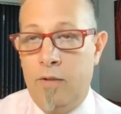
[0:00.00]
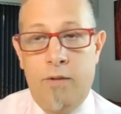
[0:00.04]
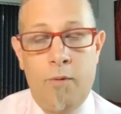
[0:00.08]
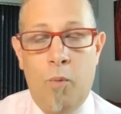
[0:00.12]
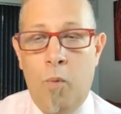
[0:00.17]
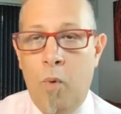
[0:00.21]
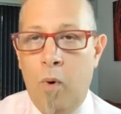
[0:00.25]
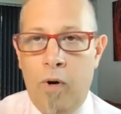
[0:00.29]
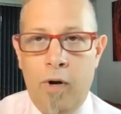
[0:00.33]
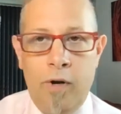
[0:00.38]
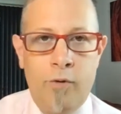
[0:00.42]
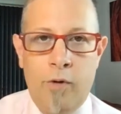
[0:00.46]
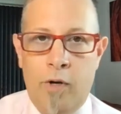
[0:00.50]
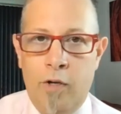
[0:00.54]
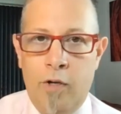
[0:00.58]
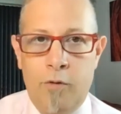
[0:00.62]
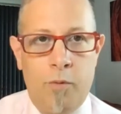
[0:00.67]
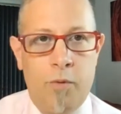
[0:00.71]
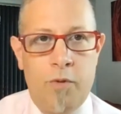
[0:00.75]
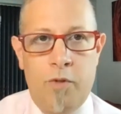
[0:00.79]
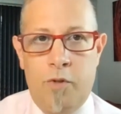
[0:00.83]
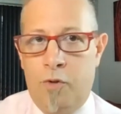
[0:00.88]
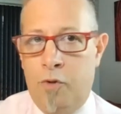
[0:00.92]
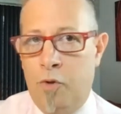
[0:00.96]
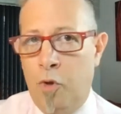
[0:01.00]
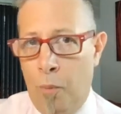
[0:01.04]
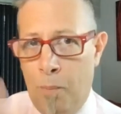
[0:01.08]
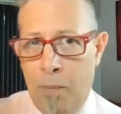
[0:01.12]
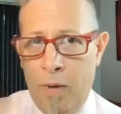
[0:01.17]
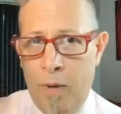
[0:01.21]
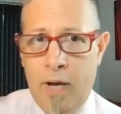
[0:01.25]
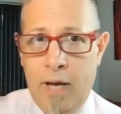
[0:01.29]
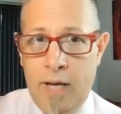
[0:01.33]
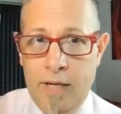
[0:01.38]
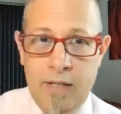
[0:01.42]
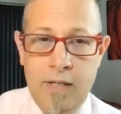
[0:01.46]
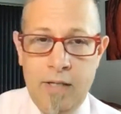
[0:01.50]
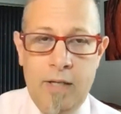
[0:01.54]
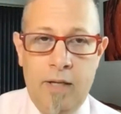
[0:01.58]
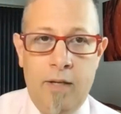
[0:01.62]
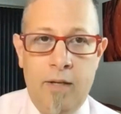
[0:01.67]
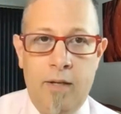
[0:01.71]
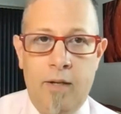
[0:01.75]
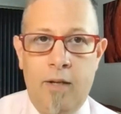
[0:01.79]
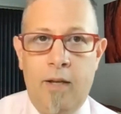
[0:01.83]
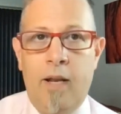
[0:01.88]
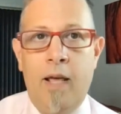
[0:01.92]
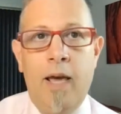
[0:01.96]
The war on drugs was a stupid idea.
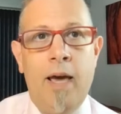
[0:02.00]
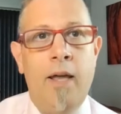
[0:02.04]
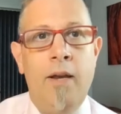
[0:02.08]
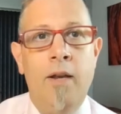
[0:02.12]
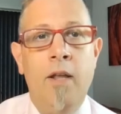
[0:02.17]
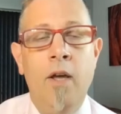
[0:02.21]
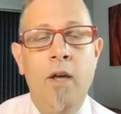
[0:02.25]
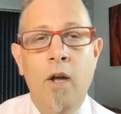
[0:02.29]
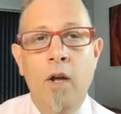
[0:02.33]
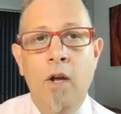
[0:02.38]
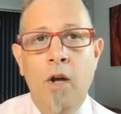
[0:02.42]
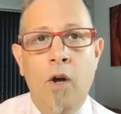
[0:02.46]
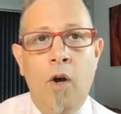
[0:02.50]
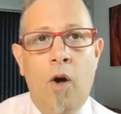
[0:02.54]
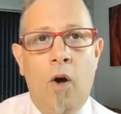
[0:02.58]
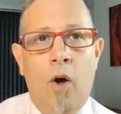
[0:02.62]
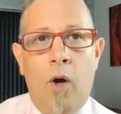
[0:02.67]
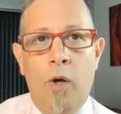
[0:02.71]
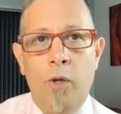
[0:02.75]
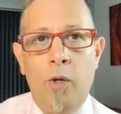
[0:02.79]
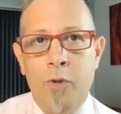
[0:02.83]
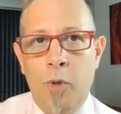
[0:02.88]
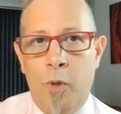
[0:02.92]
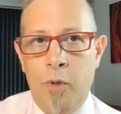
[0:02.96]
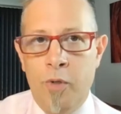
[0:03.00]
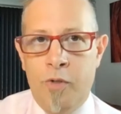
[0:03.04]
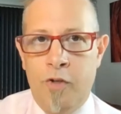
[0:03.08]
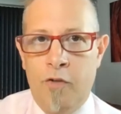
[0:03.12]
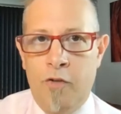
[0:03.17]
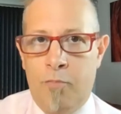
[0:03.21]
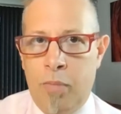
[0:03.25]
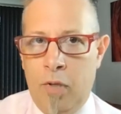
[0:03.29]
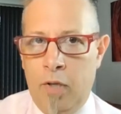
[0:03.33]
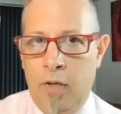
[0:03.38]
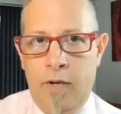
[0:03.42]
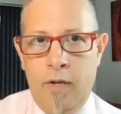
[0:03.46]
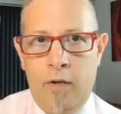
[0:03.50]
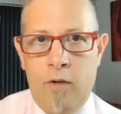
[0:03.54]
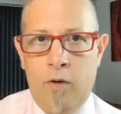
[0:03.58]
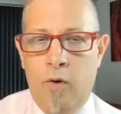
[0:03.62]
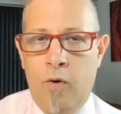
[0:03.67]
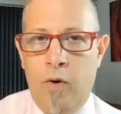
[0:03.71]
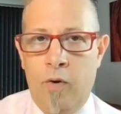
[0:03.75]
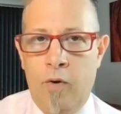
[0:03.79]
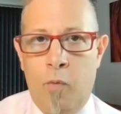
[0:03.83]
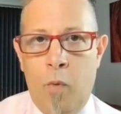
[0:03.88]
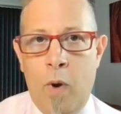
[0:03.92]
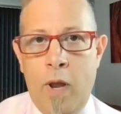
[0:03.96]
It had all sorts of
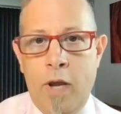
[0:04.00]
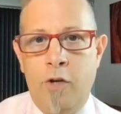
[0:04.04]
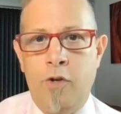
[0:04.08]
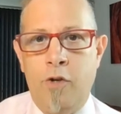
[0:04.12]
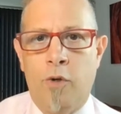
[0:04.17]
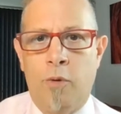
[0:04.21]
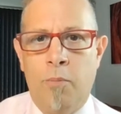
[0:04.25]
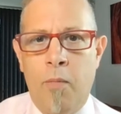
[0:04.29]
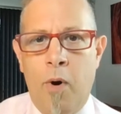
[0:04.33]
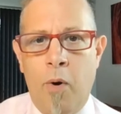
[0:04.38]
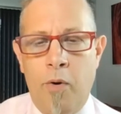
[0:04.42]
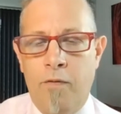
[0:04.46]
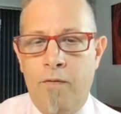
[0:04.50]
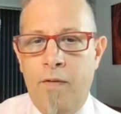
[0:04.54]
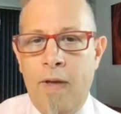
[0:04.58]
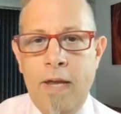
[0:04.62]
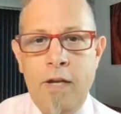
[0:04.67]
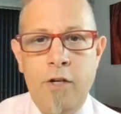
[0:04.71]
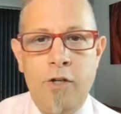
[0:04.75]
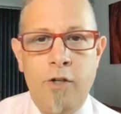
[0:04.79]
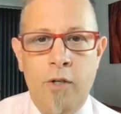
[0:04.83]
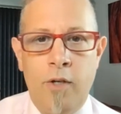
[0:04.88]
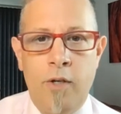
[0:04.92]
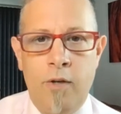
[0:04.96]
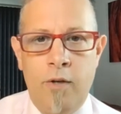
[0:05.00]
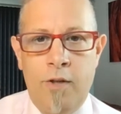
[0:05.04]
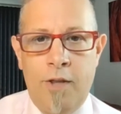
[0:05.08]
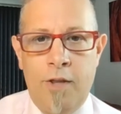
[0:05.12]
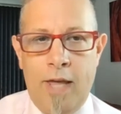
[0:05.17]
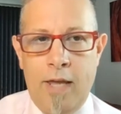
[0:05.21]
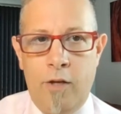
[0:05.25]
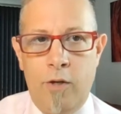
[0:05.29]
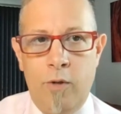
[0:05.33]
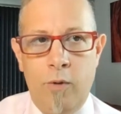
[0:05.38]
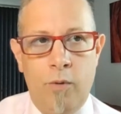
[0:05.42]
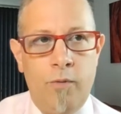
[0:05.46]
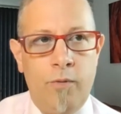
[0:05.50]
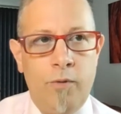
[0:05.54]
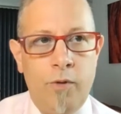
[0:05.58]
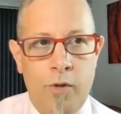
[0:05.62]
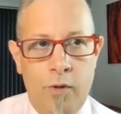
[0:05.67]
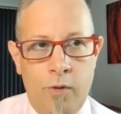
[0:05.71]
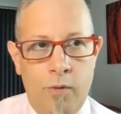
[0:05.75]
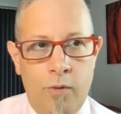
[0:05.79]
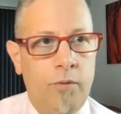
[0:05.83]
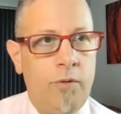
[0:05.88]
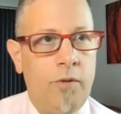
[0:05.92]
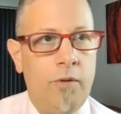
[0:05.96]
political and racial motivation. Thank you
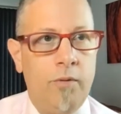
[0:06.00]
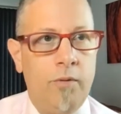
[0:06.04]
to